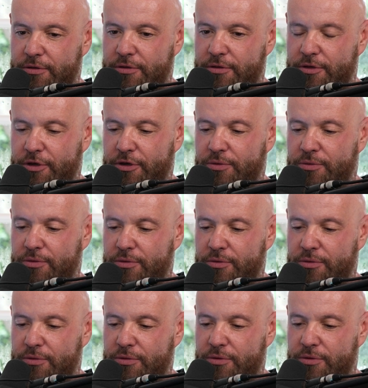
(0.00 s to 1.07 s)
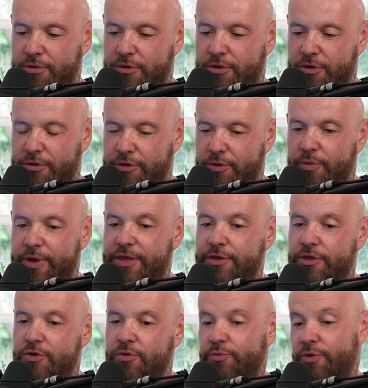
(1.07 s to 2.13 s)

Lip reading: the way that you